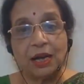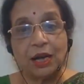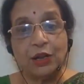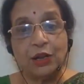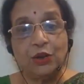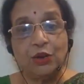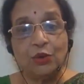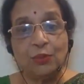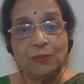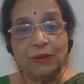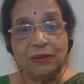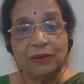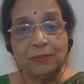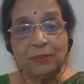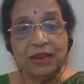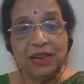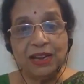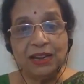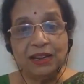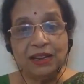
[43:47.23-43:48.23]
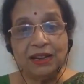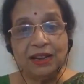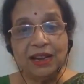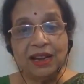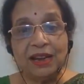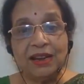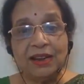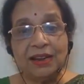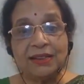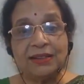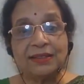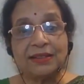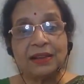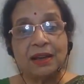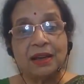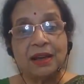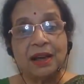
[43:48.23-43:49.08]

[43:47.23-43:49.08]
A human being is